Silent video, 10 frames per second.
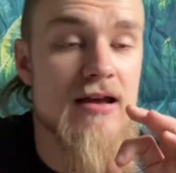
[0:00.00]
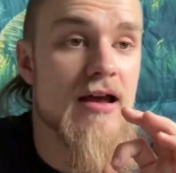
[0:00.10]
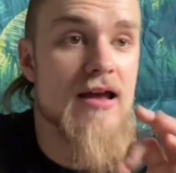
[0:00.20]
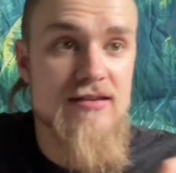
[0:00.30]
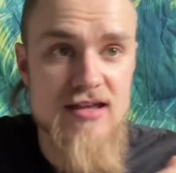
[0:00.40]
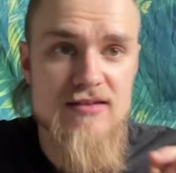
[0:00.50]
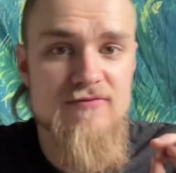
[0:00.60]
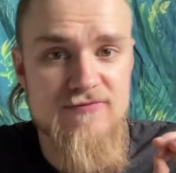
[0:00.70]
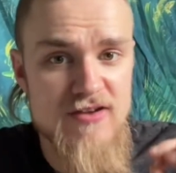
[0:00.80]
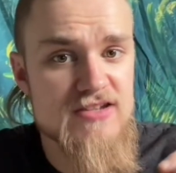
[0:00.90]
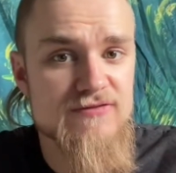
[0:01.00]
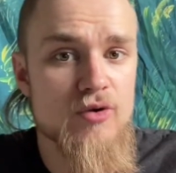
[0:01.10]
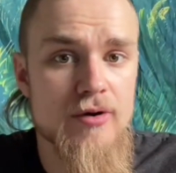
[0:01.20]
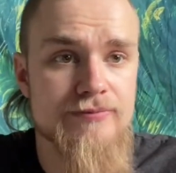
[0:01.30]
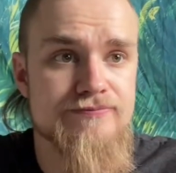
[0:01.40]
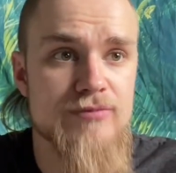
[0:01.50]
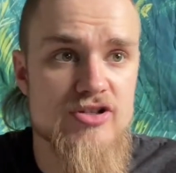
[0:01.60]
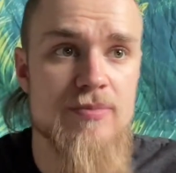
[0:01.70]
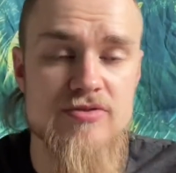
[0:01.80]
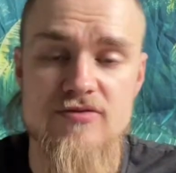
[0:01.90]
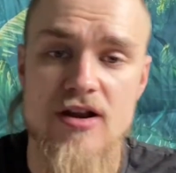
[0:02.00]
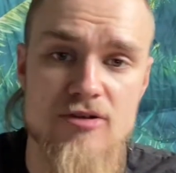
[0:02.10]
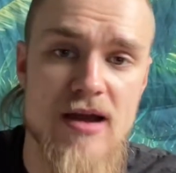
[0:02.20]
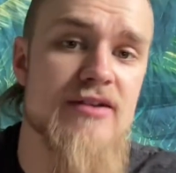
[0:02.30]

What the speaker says: And then phase 4, which happens around about